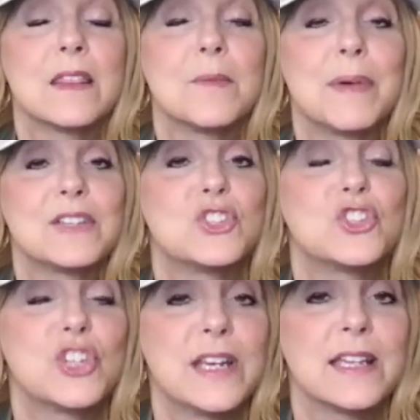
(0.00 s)
the best
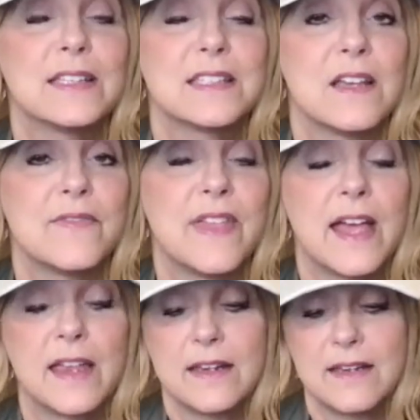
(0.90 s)
chance of
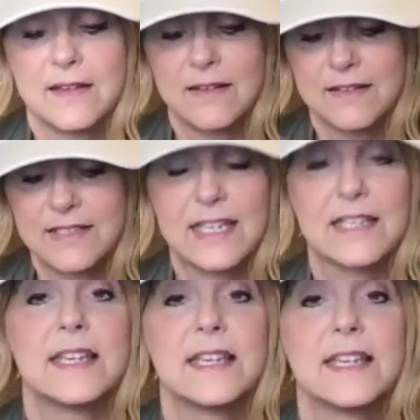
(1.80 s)
that
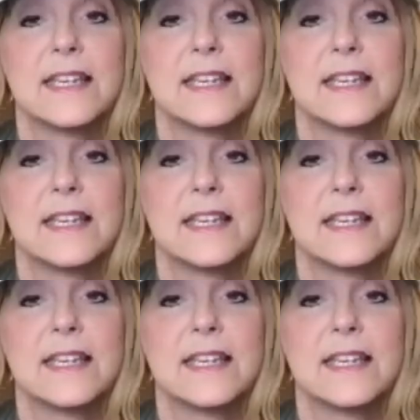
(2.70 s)
skin to heal.